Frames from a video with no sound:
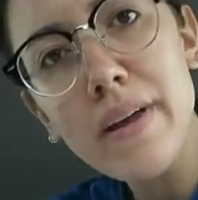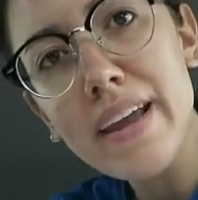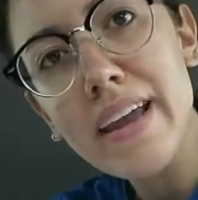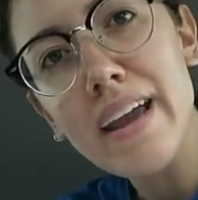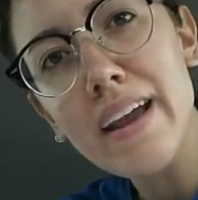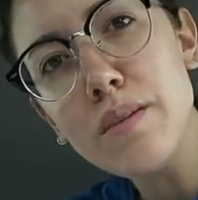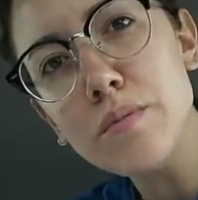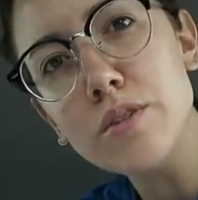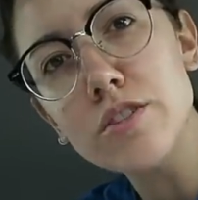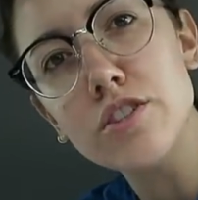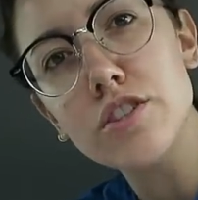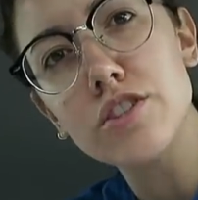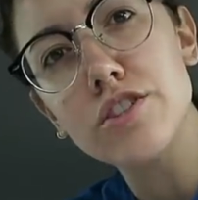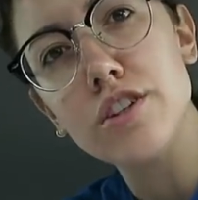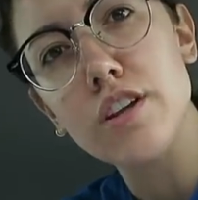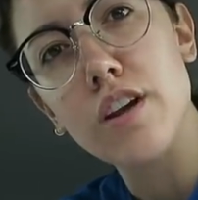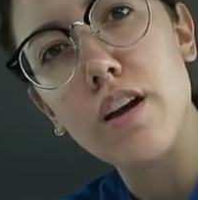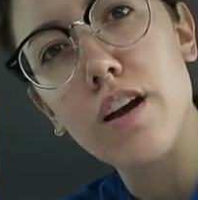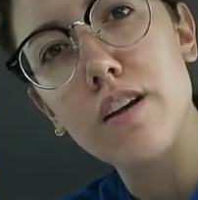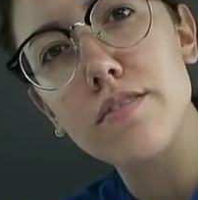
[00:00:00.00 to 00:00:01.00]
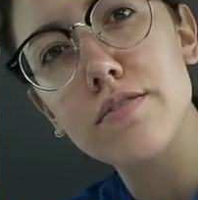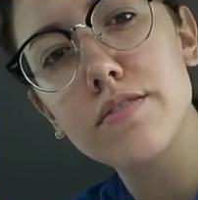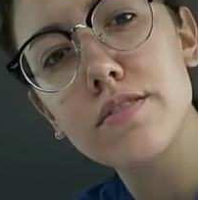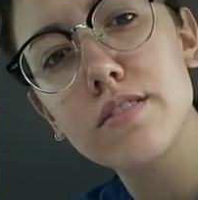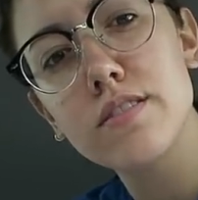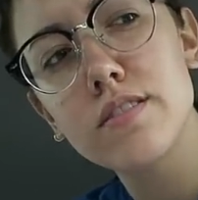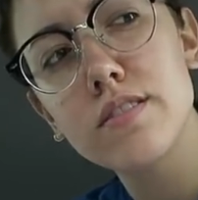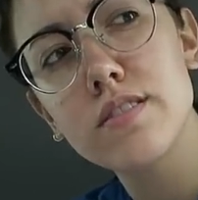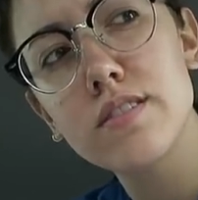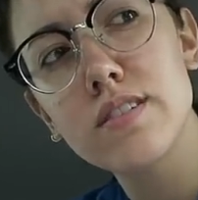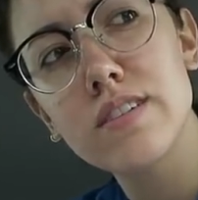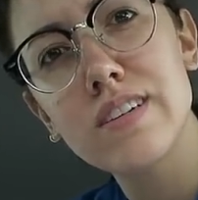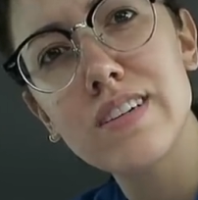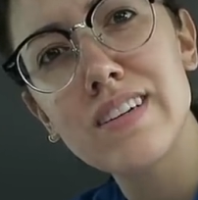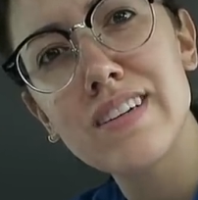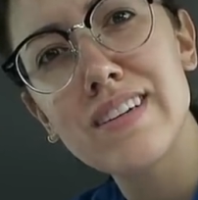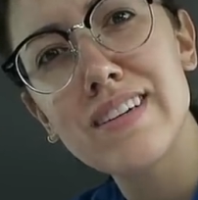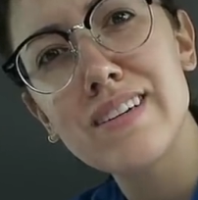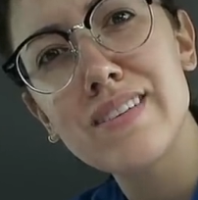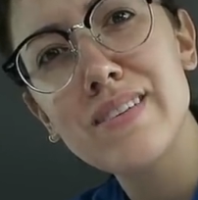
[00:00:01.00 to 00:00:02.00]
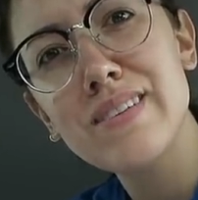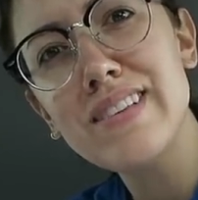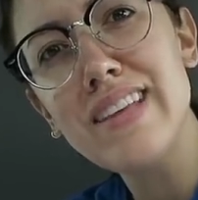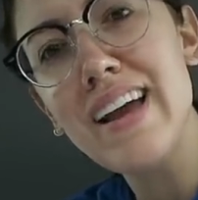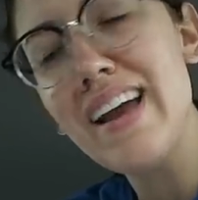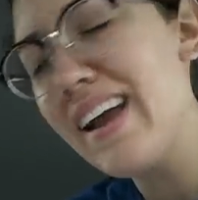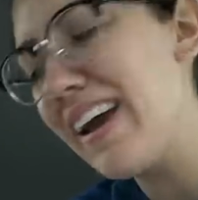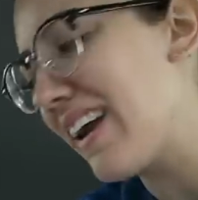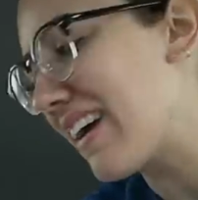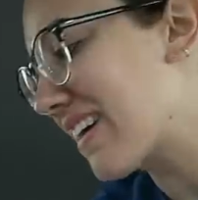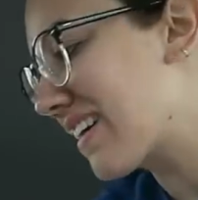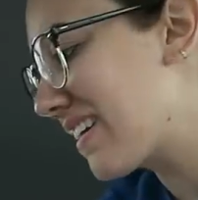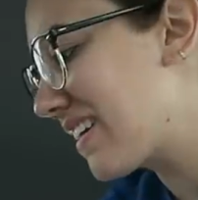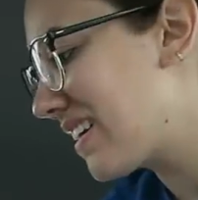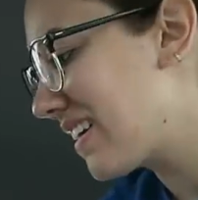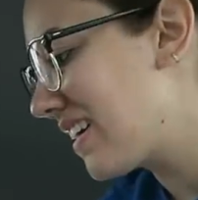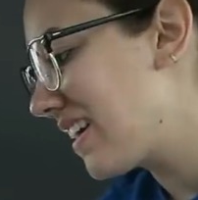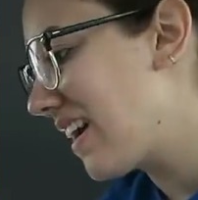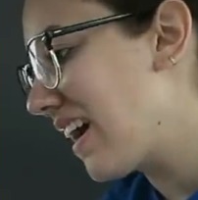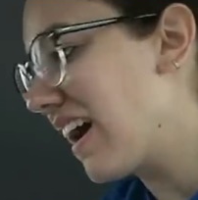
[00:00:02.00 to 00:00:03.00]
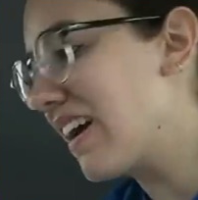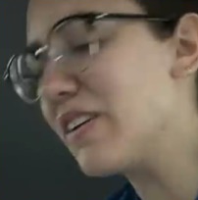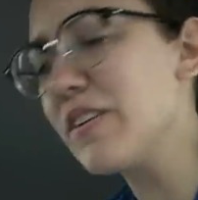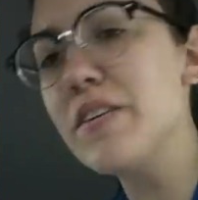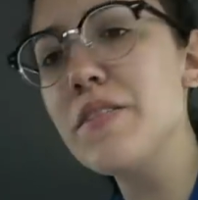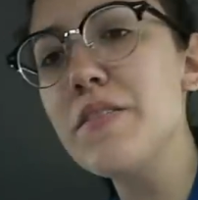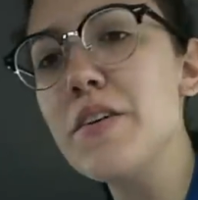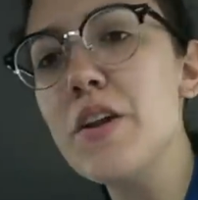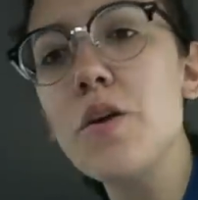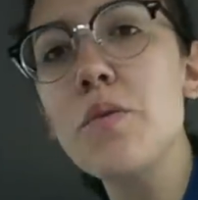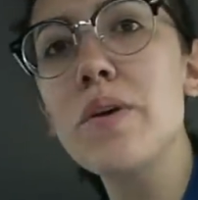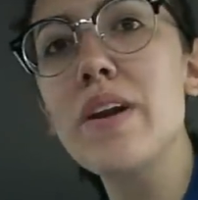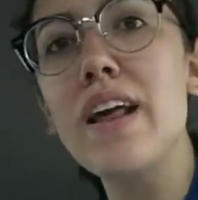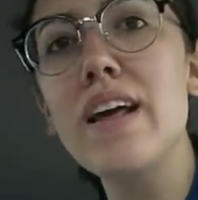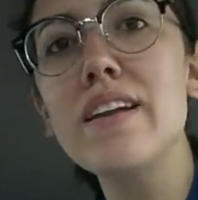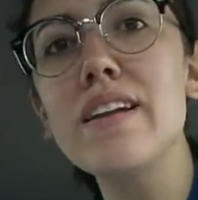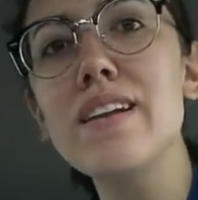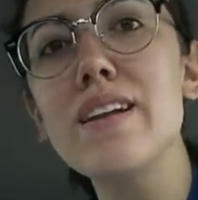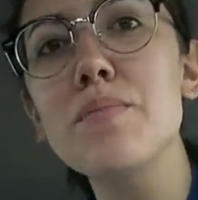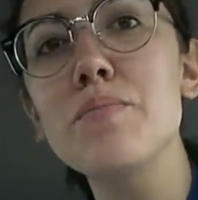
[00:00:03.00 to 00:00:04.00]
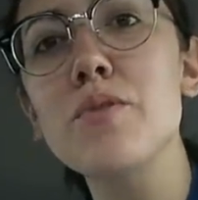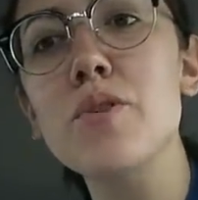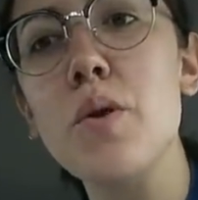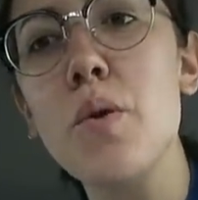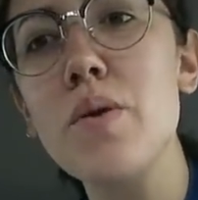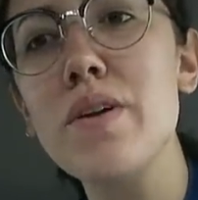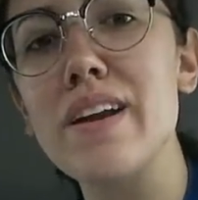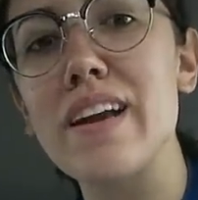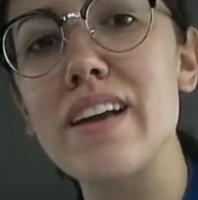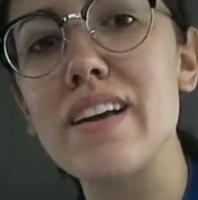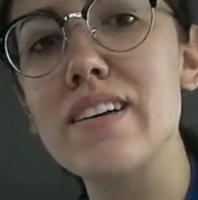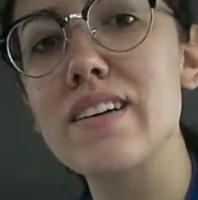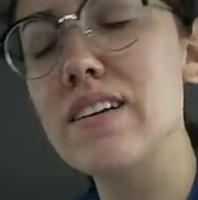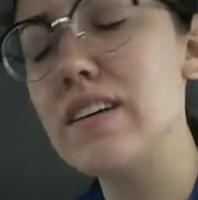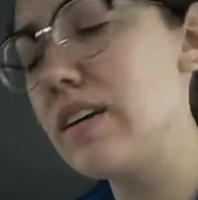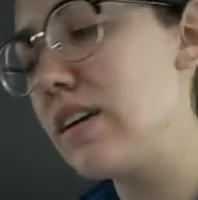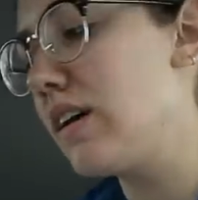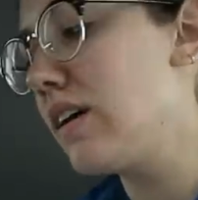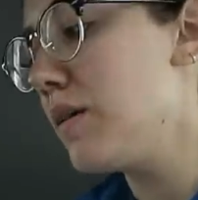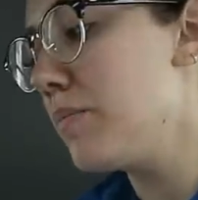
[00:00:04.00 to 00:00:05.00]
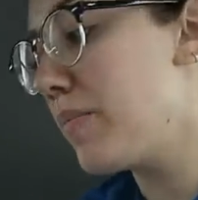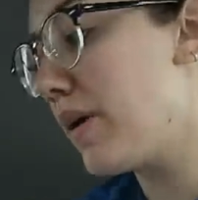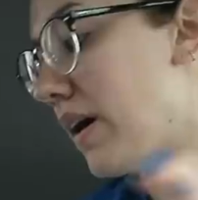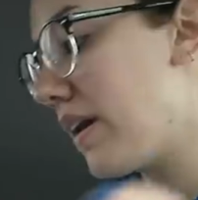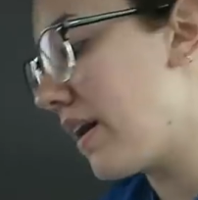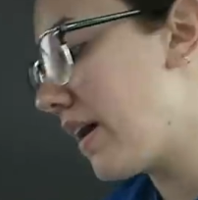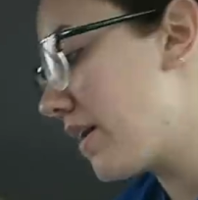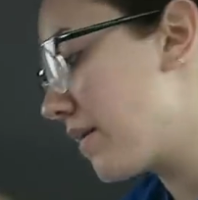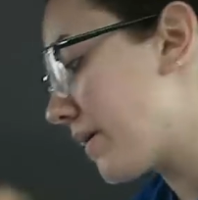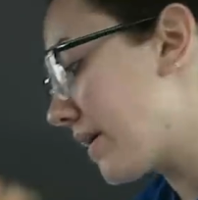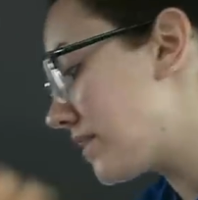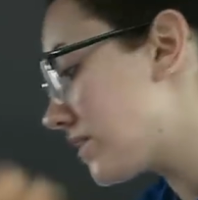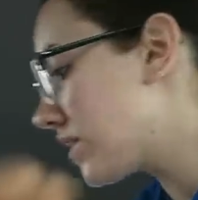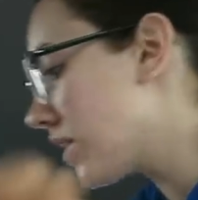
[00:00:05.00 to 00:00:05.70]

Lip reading: my camera just shut off. What the heck? I don't even know what it ended up recording. But anyway,